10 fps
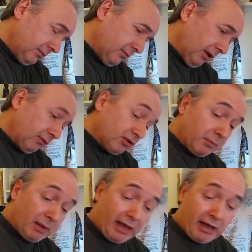if
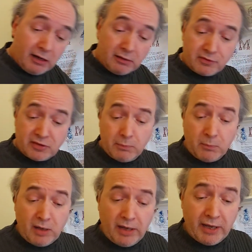somehow, some
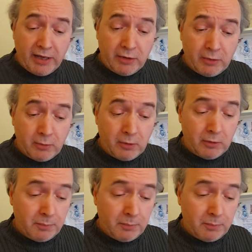way you go